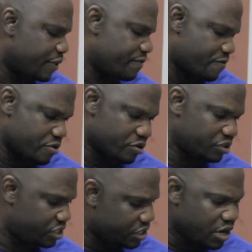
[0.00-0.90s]
the
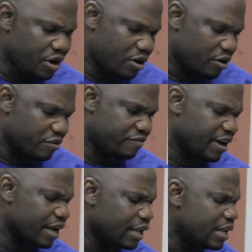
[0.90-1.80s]
fruits of
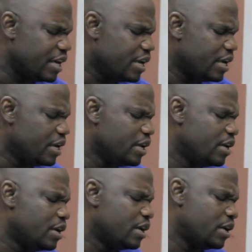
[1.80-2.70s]
our
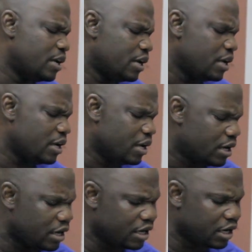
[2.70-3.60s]
lips.
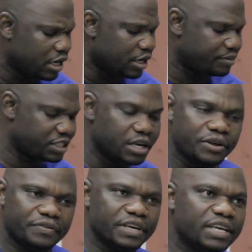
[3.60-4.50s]

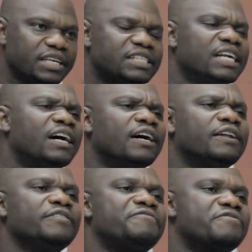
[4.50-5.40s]
These
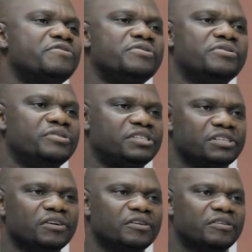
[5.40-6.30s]
are the fruits
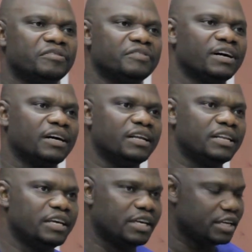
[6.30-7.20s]
of our
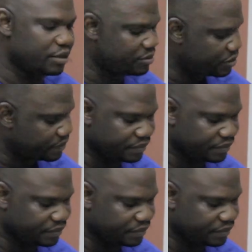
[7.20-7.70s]
lips.